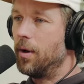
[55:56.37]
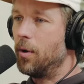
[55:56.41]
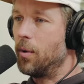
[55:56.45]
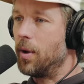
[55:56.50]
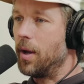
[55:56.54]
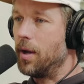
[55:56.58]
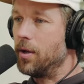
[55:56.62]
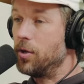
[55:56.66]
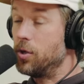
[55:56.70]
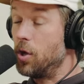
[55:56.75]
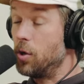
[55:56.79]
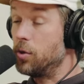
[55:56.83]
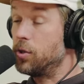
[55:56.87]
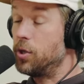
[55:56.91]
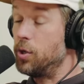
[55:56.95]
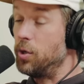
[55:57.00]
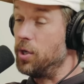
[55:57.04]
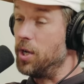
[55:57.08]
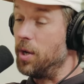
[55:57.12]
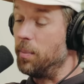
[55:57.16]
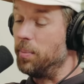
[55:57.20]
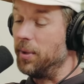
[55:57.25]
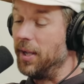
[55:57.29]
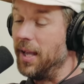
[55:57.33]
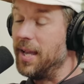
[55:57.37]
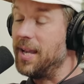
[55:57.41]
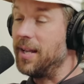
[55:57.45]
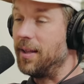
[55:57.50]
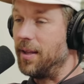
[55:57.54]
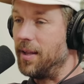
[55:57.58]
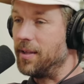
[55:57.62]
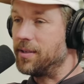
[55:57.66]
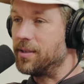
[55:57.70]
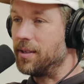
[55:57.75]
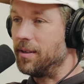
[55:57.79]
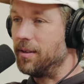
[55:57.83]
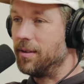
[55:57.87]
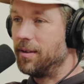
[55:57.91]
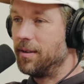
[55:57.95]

Okay. Oh, so you did a playing lesson.